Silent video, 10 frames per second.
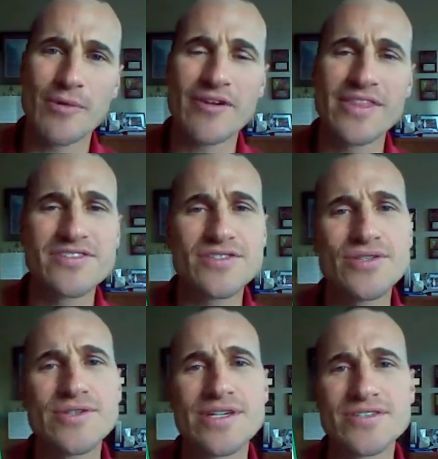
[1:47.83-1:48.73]
I read this two
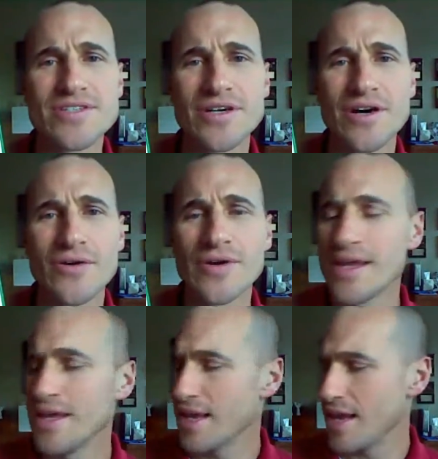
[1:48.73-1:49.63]
years ago,
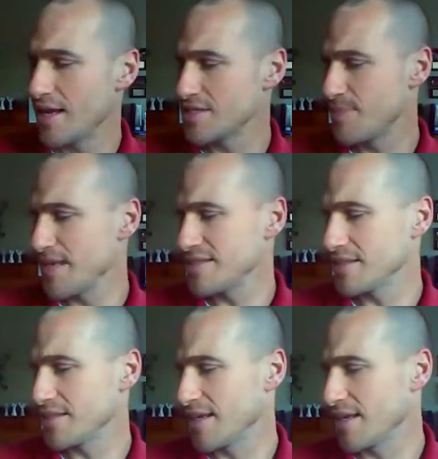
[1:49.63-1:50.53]
and it's
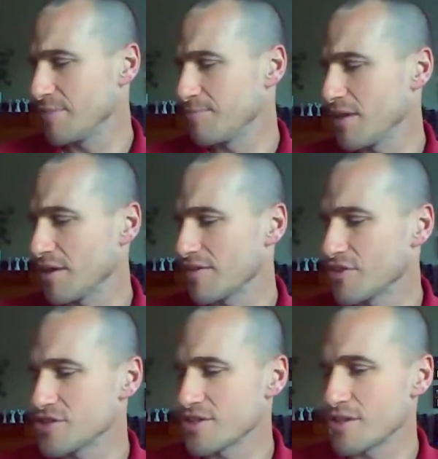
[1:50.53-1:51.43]
basically an unplugged
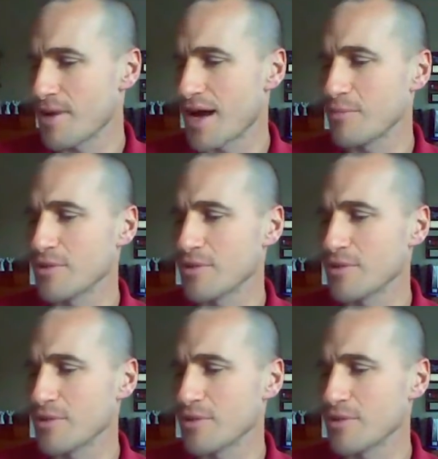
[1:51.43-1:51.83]
version of the Bible.